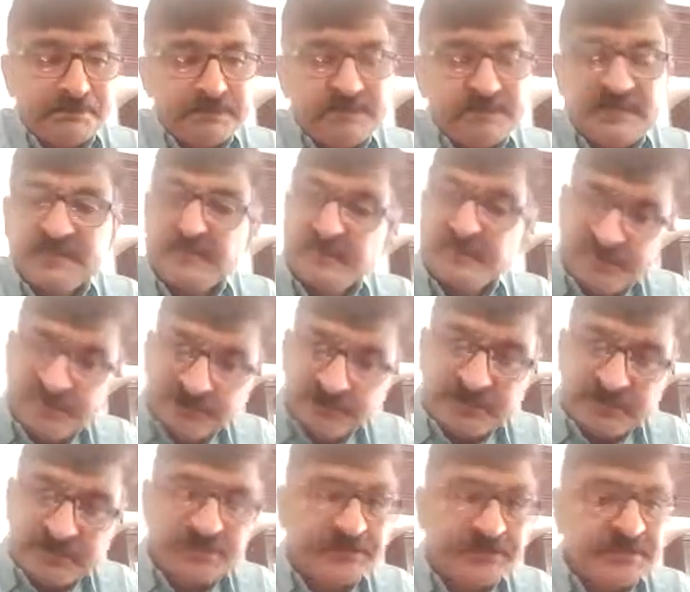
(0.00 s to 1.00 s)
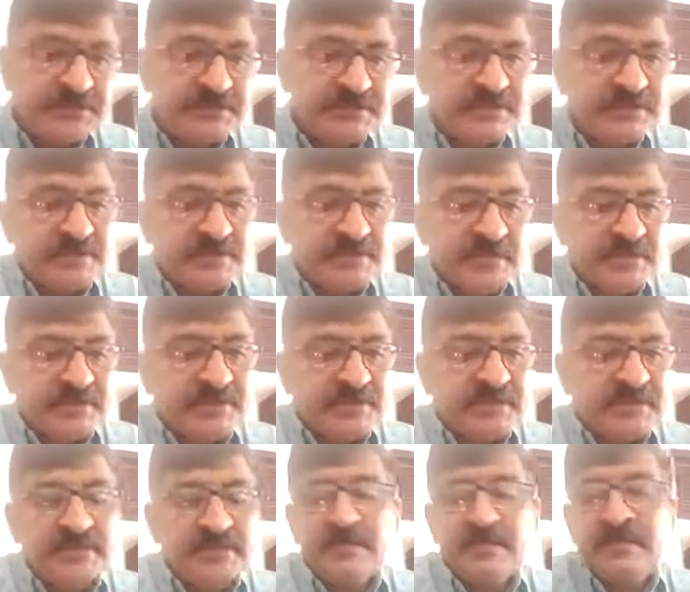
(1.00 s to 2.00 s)
discriminative gingivitis, and
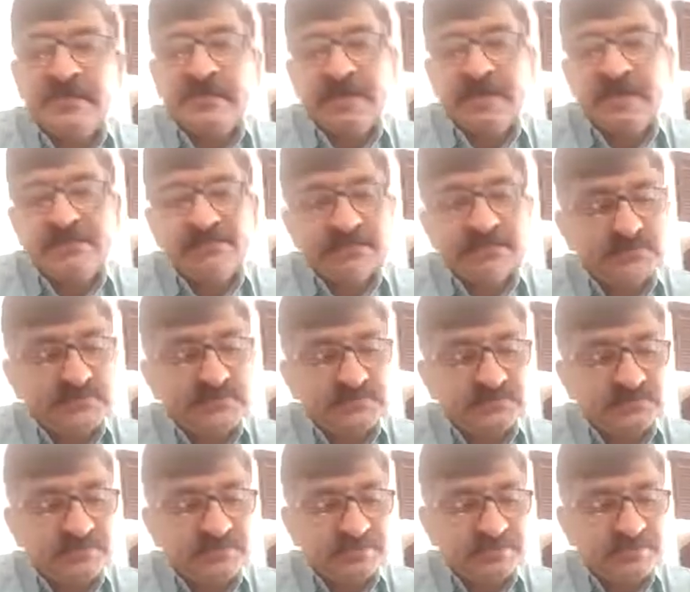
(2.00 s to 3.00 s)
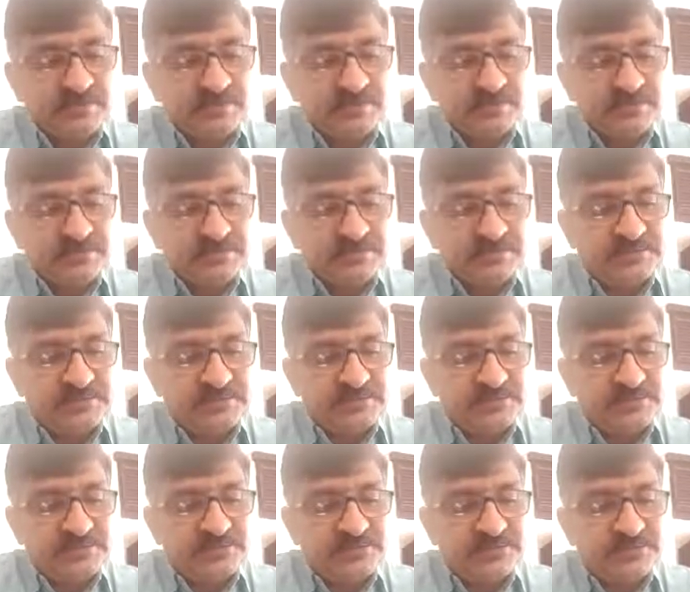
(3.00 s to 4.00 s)
recurrent aphthous stomatitis.
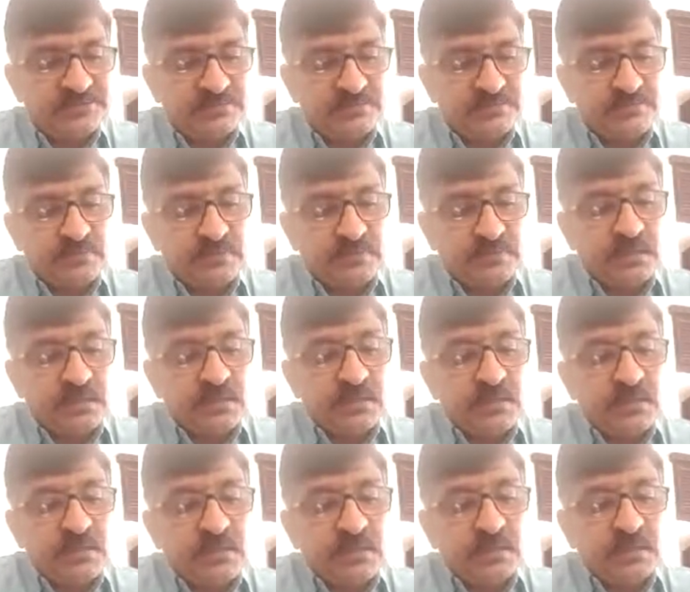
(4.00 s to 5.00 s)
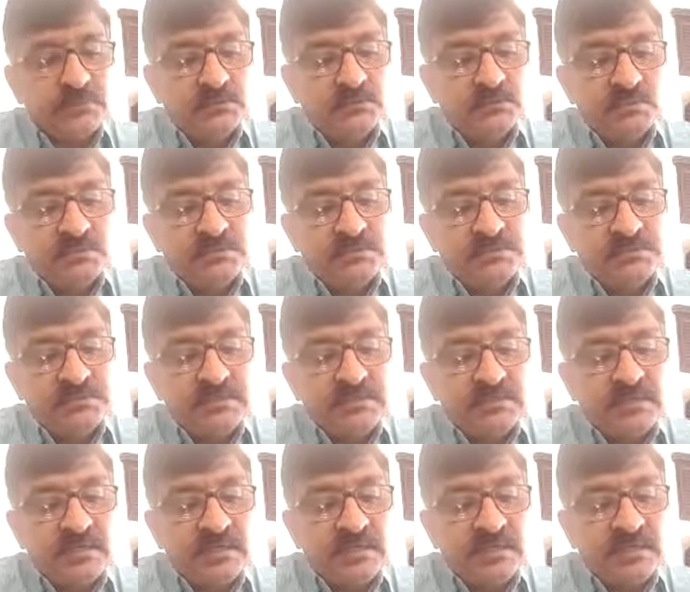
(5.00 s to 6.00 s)
So these are
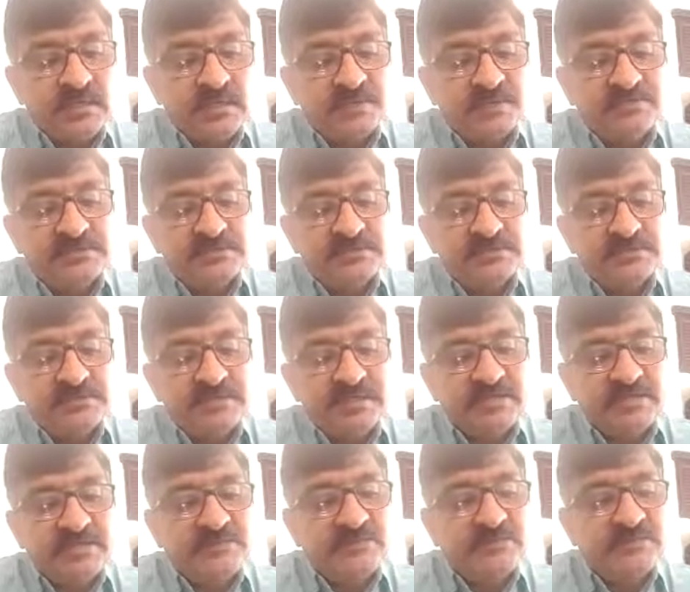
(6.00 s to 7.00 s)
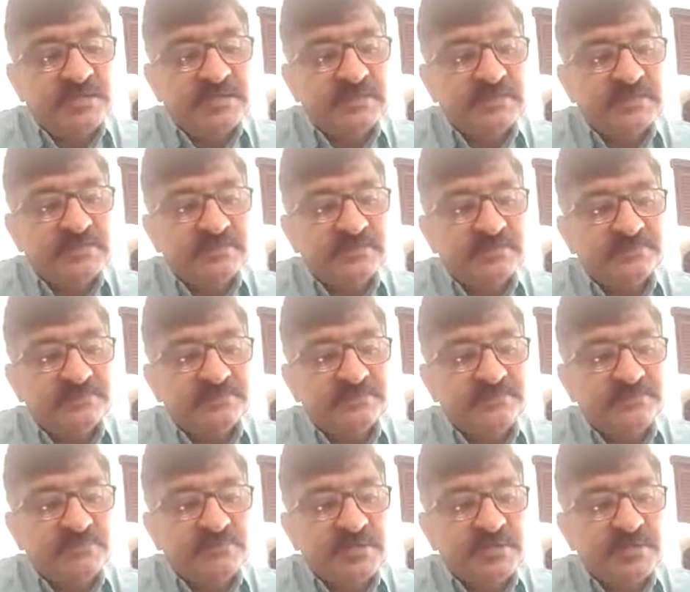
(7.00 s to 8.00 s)
the differential diagnosis of the lesion.
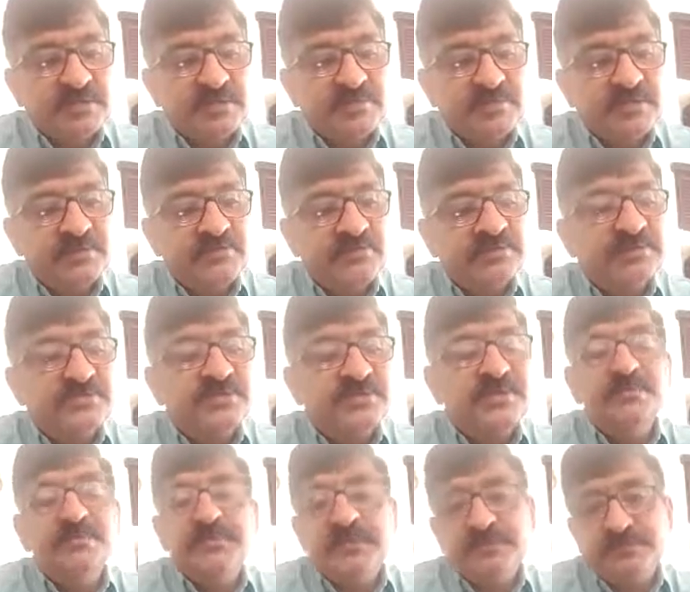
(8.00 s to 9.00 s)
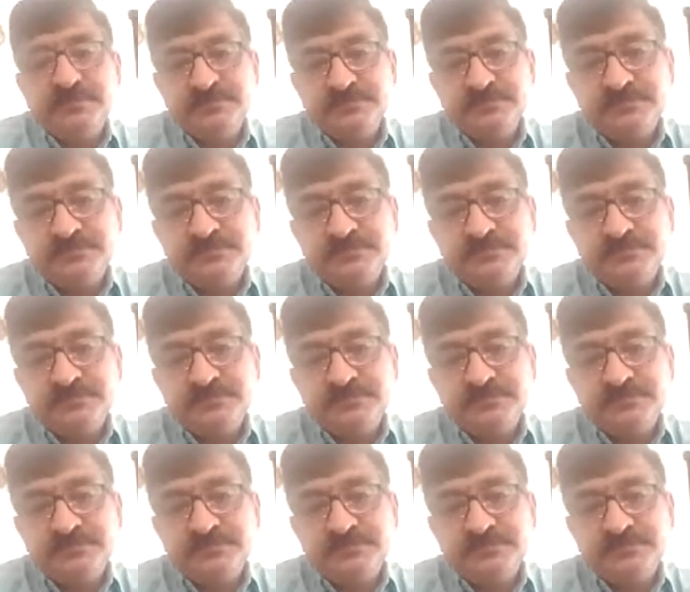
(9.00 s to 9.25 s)
When you're coming into the treatment,